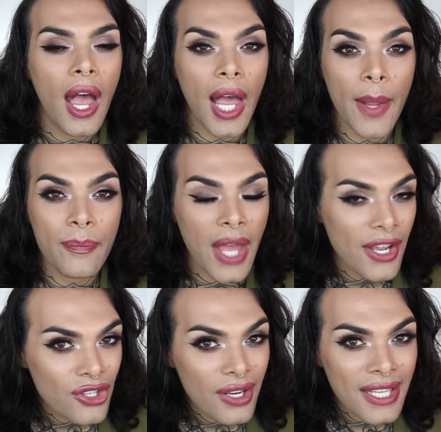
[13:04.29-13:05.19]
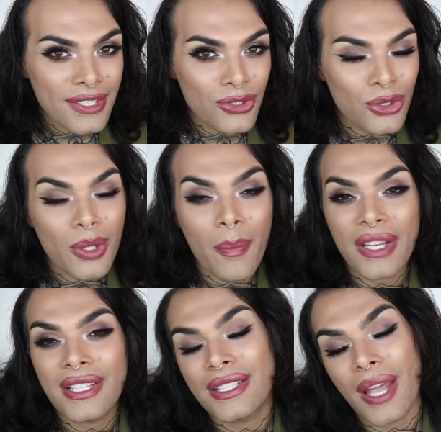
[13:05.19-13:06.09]
I don't get tattooed
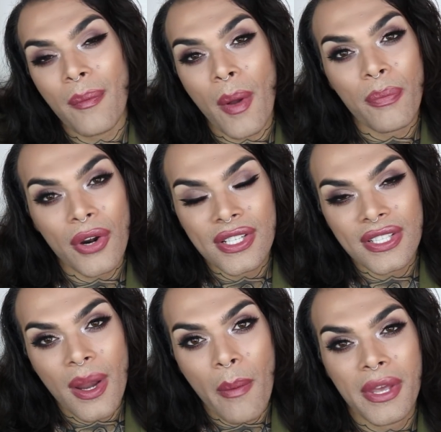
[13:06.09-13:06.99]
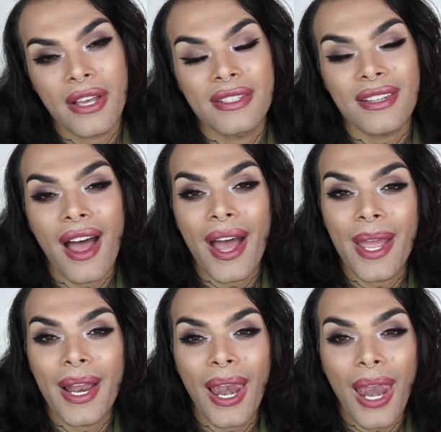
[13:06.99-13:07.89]
by the same person, because
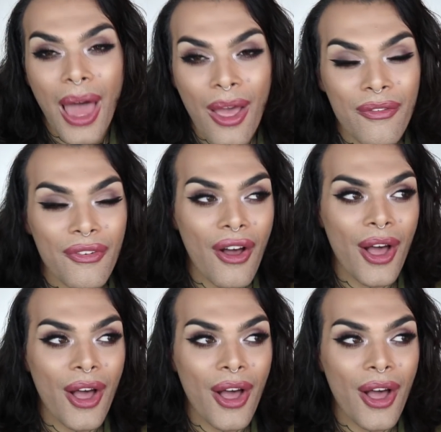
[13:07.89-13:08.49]
I love